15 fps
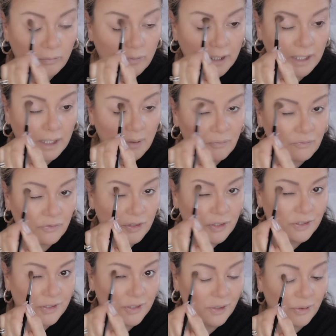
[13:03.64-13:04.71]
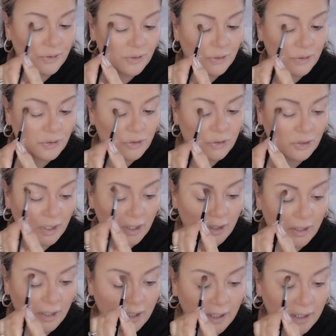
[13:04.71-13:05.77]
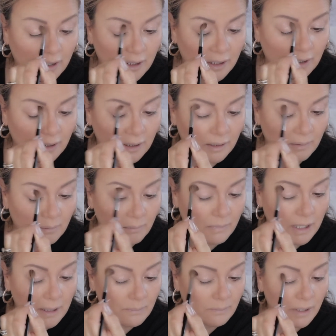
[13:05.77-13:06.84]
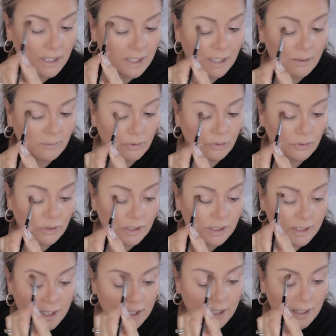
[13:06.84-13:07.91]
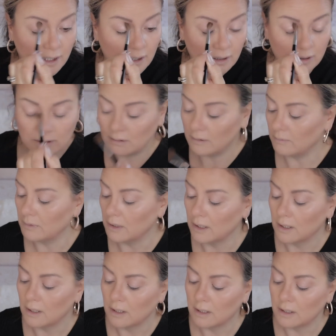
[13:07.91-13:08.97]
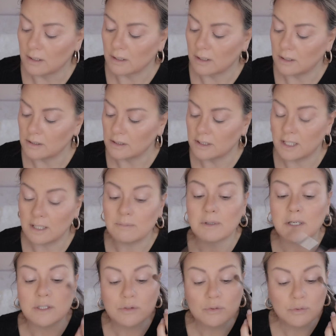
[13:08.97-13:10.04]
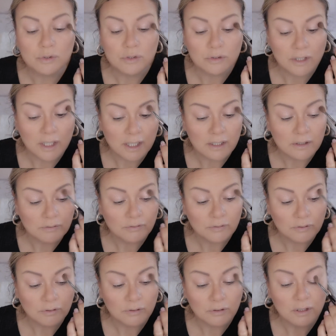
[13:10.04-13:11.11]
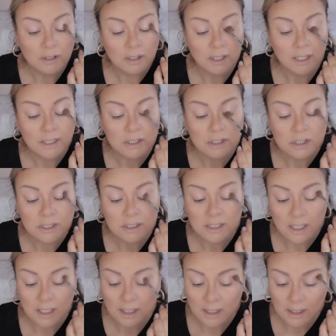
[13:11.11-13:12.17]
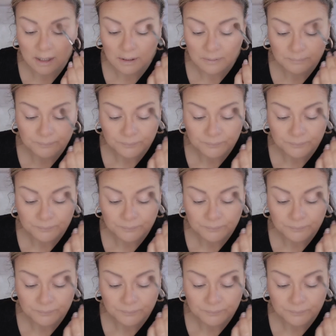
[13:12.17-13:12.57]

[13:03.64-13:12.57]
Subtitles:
of my comfort zone neutral eye and makeup look today. I'm going to take my daughter out for lunch today.